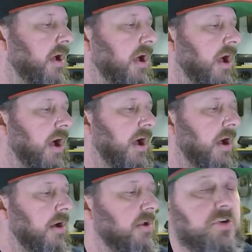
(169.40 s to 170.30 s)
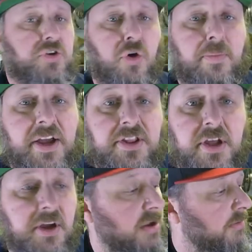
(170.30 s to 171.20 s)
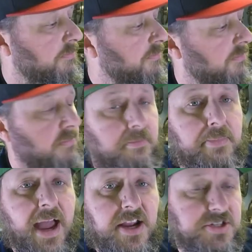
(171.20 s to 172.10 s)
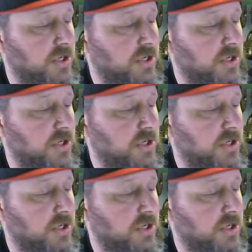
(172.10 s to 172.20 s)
Uh, don't mind the packaging